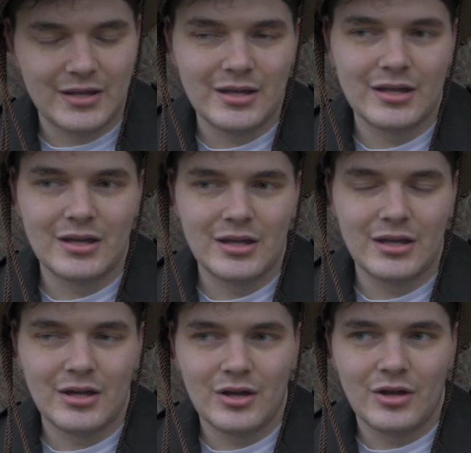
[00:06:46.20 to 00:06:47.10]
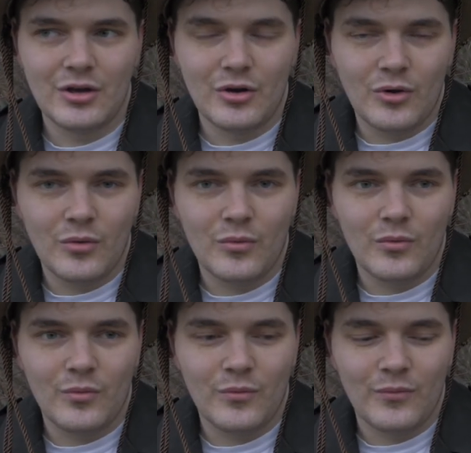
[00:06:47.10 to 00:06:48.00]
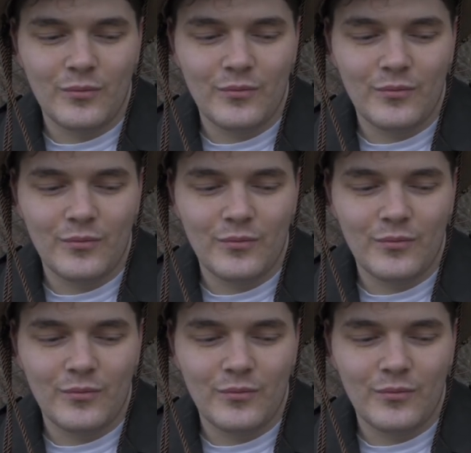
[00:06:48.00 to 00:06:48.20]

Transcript: No one is speaking in this clip.